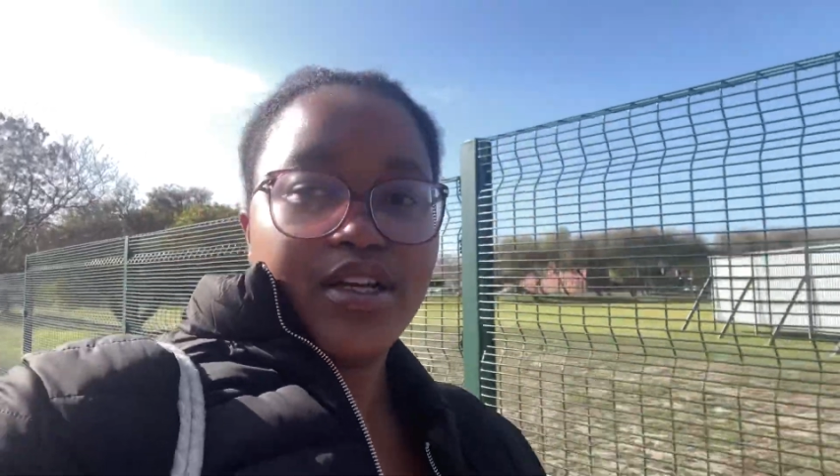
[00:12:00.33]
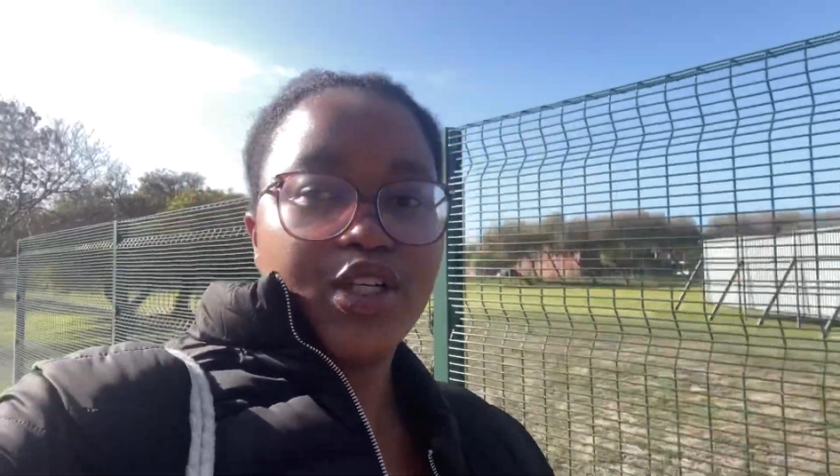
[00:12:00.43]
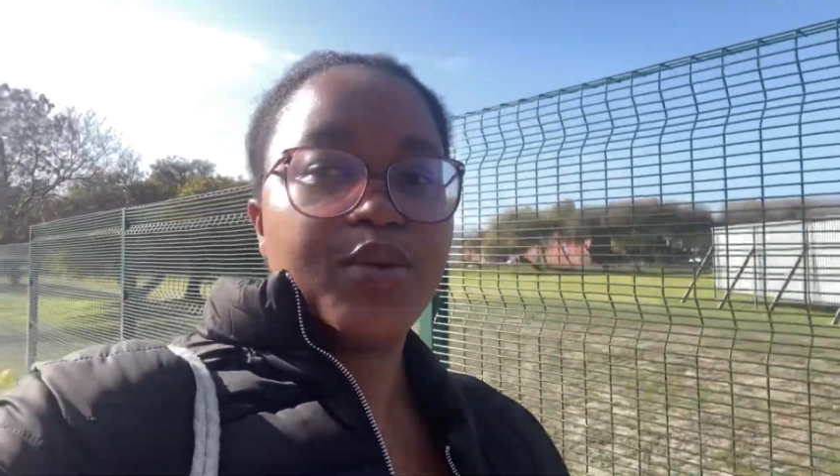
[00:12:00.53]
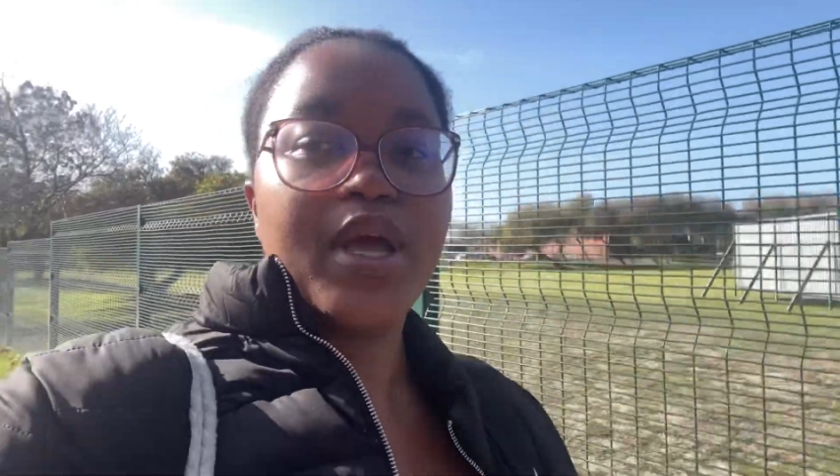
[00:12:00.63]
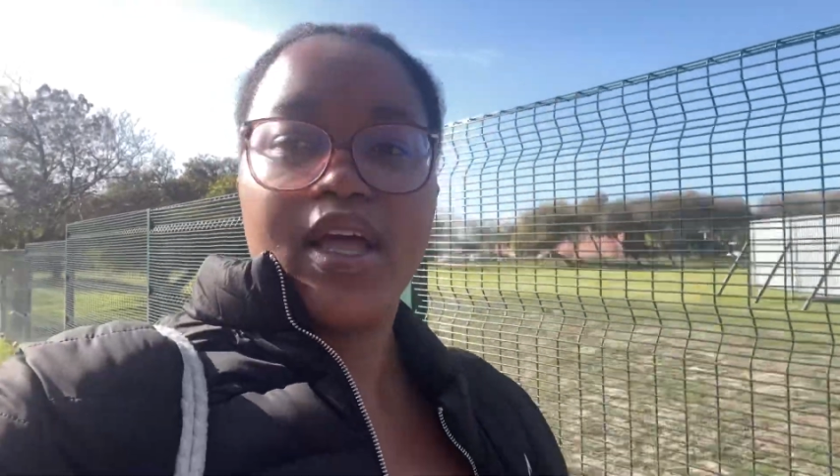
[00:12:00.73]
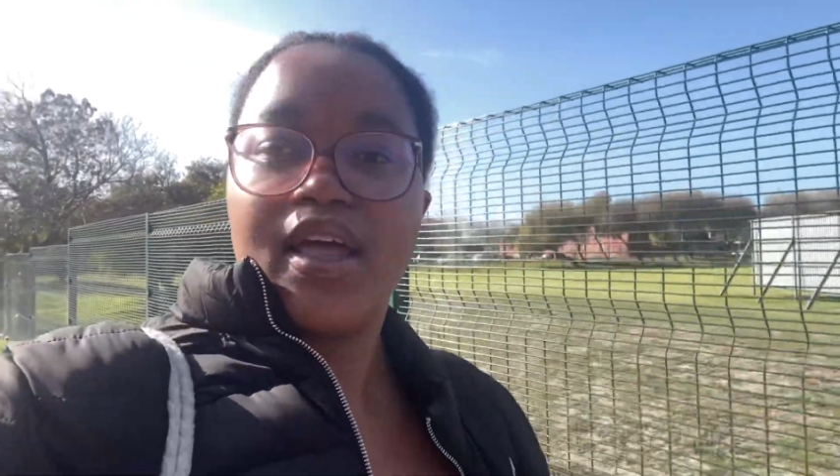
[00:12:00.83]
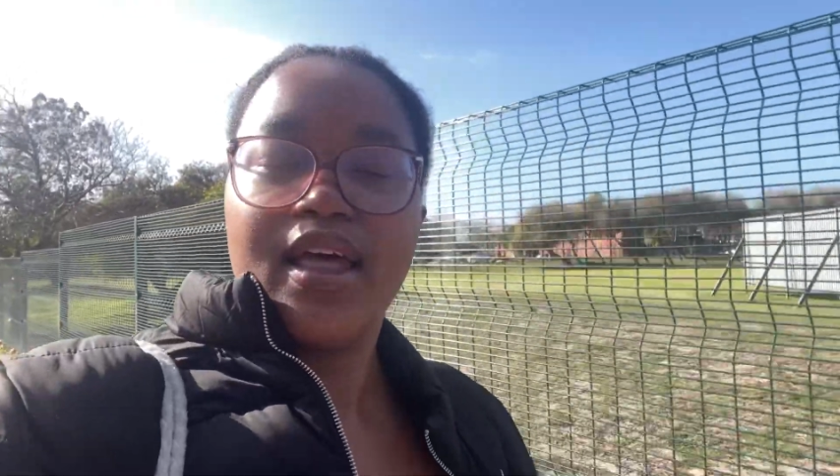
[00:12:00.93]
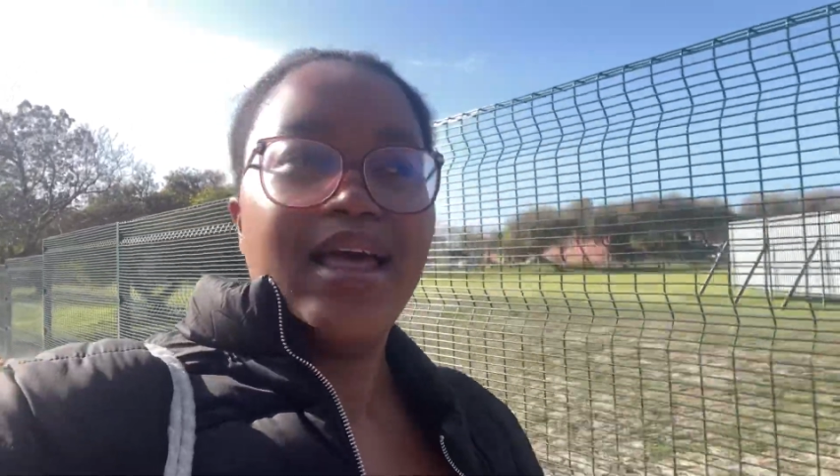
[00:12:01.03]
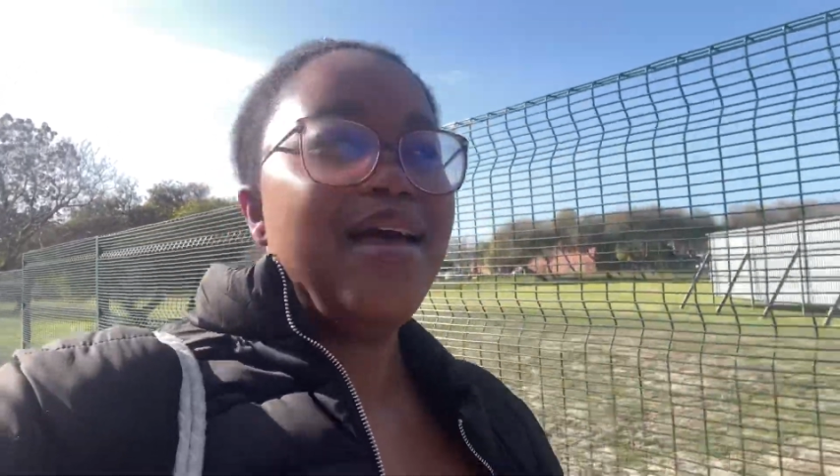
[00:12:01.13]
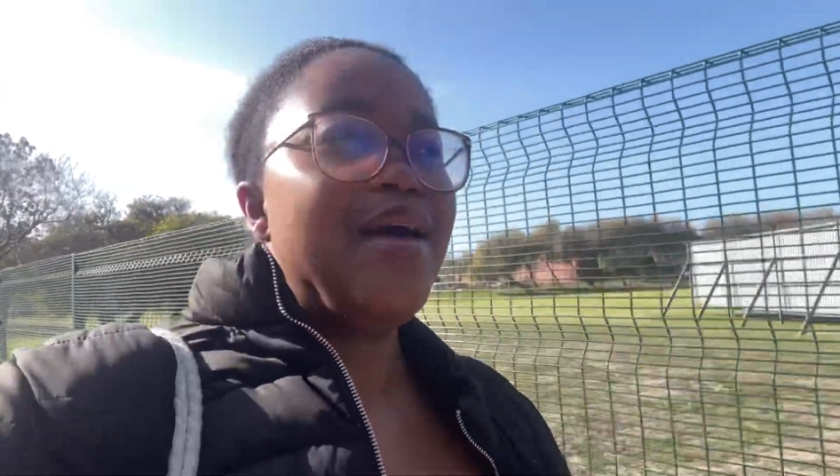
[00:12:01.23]
I just wanna
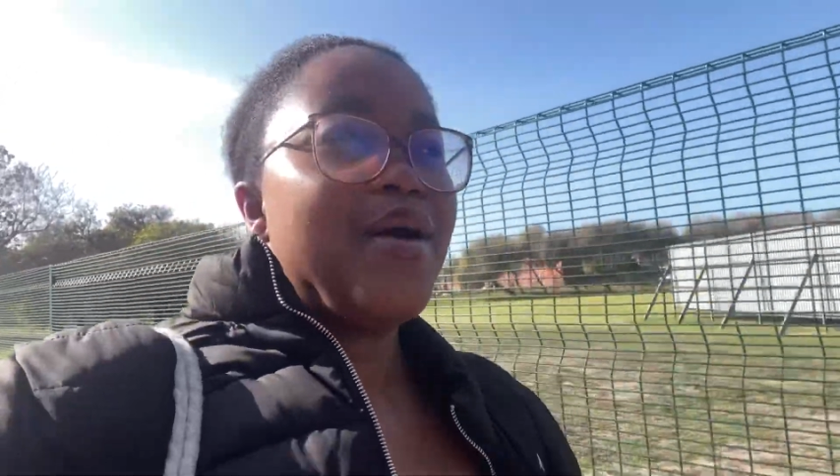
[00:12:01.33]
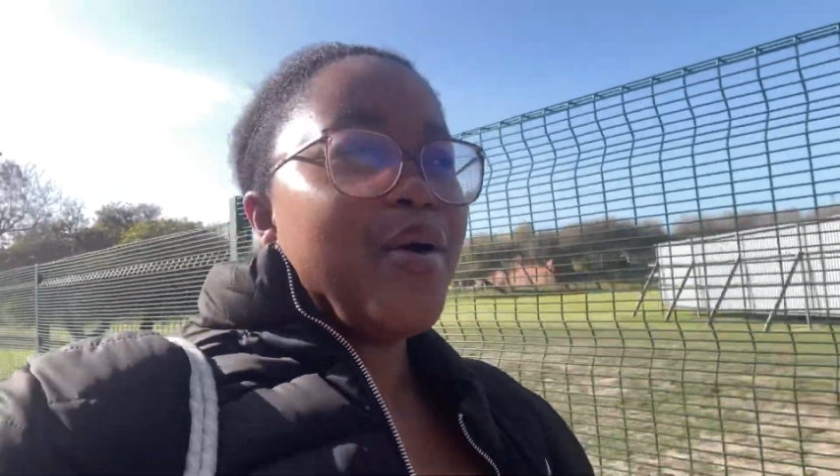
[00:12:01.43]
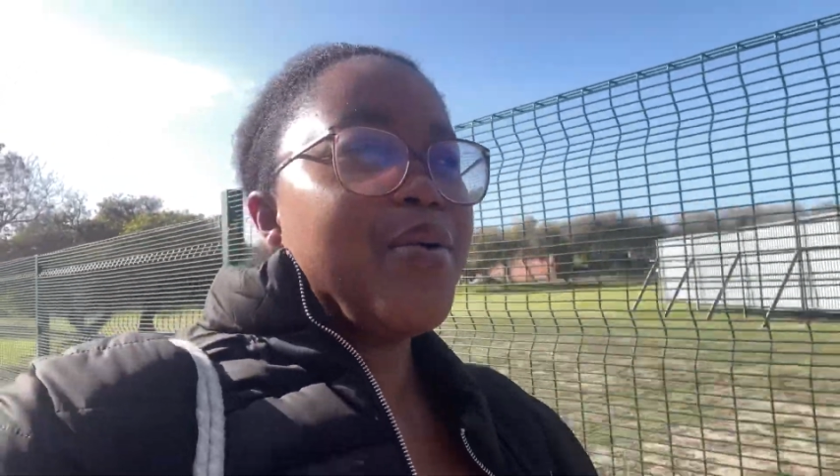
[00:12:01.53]
go